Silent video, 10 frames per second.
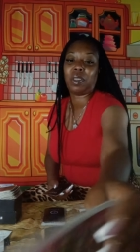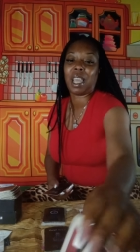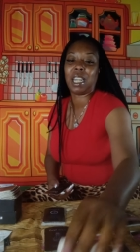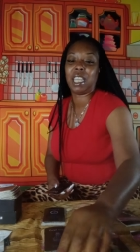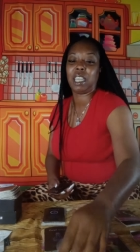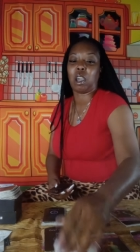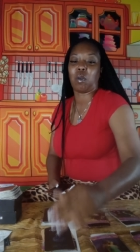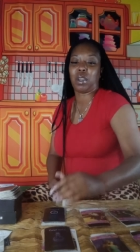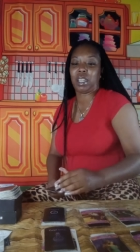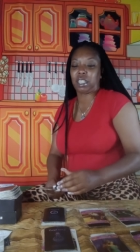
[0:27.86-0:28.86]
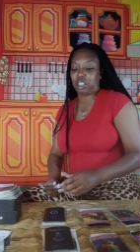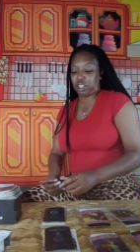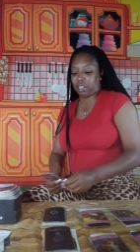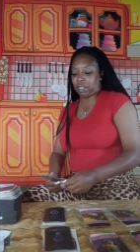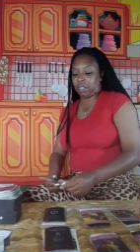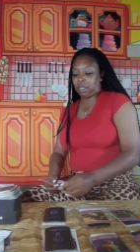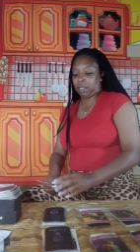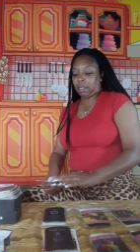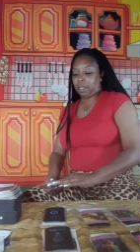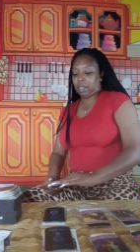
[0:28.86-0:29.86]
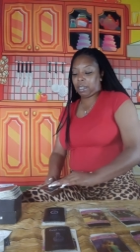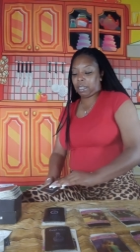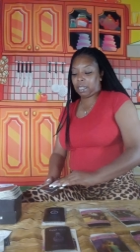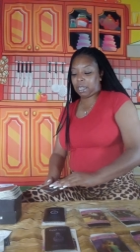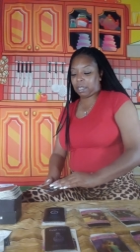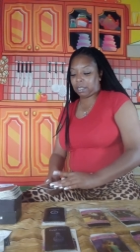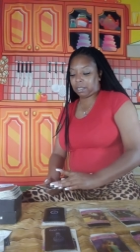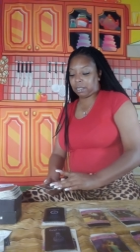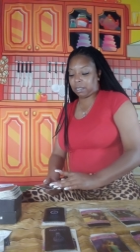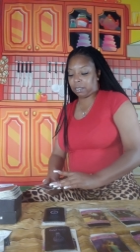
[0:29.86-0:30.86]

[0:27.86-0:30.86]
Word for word: that Leo energy. Yes